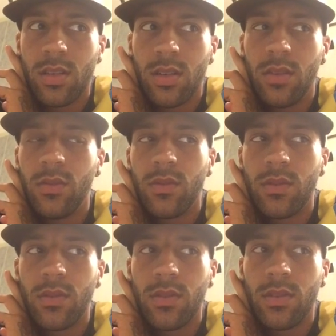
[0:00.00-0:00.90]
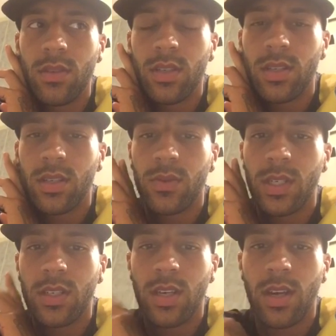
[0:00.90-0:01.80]
Oh, he's just
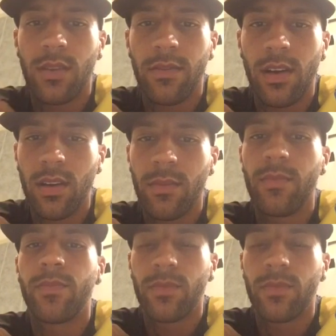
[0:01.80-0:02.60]
switched to Young Thug.